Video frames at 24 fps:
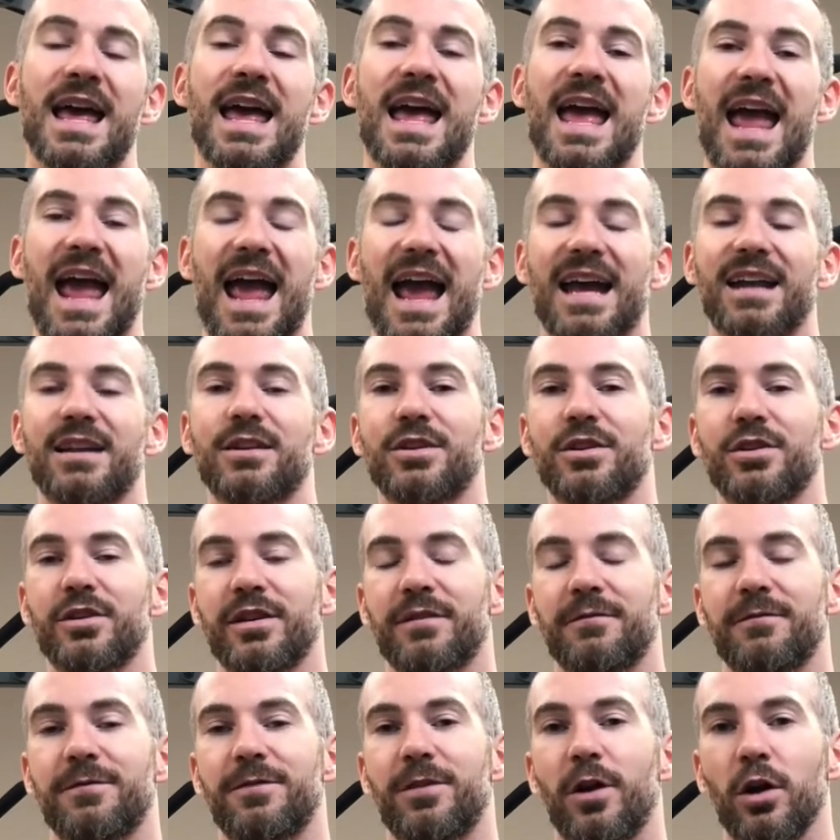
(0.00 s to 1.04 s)
and you
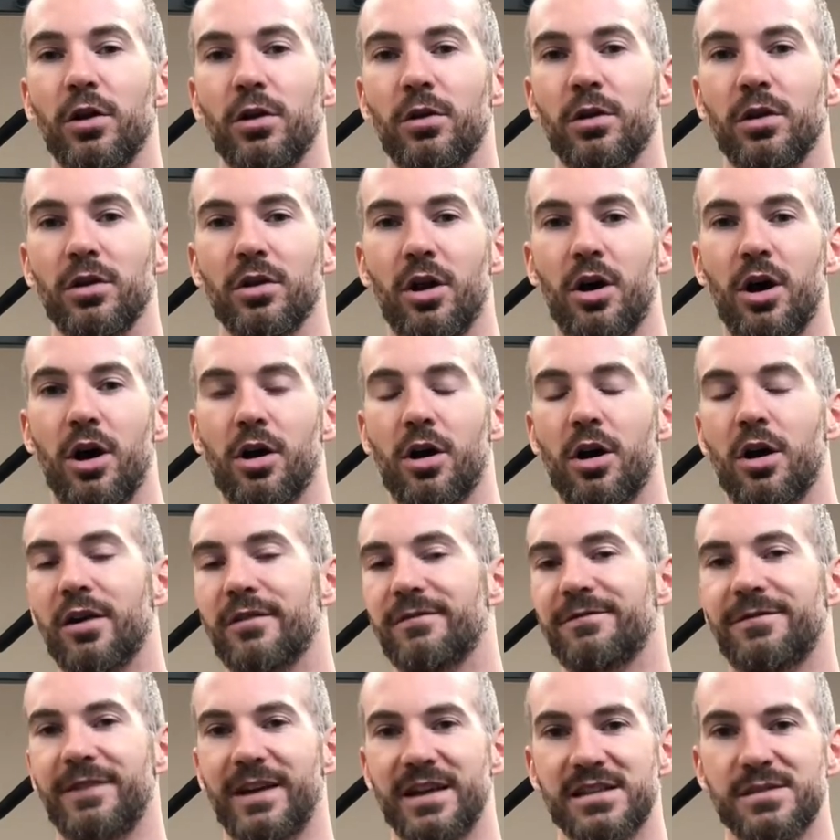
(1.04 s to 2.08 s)
can follow along on
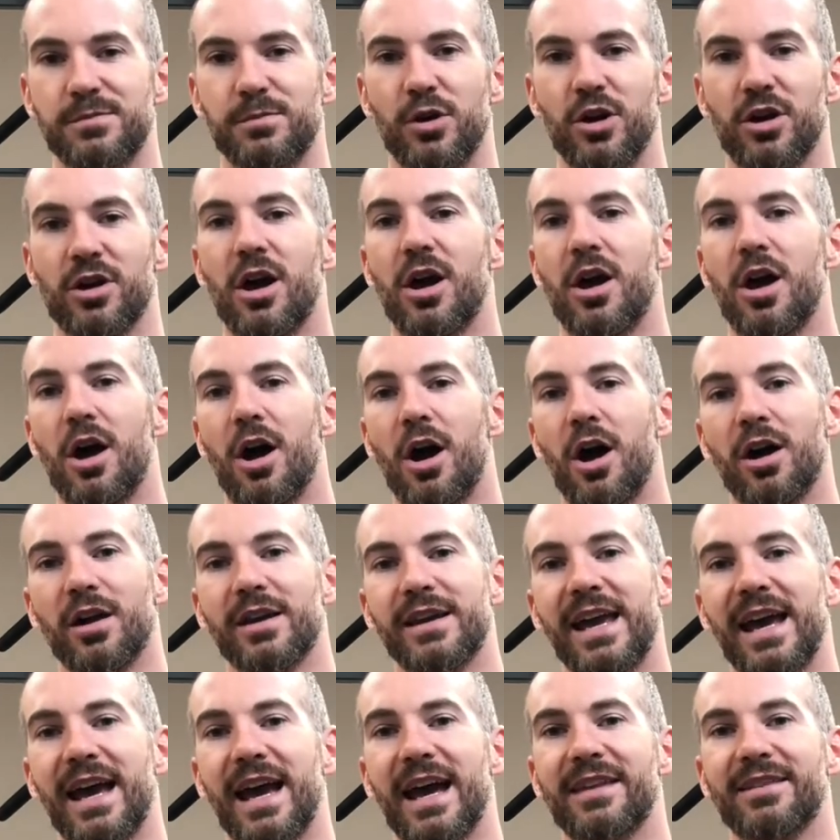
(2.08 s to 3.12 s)
Facebook,
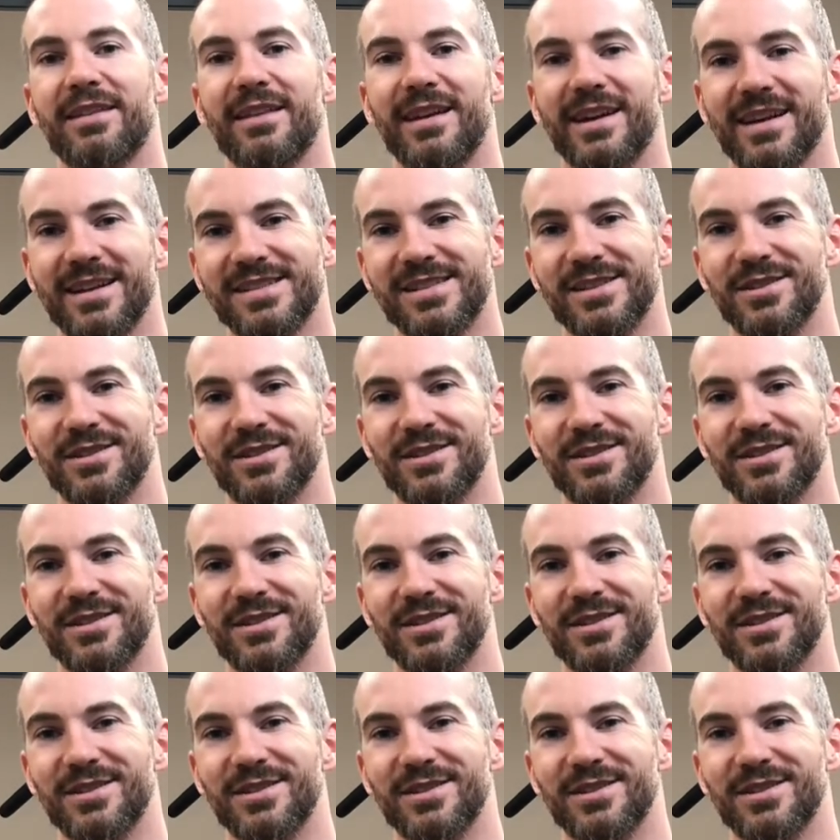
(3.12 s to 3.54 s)
RK Athletics.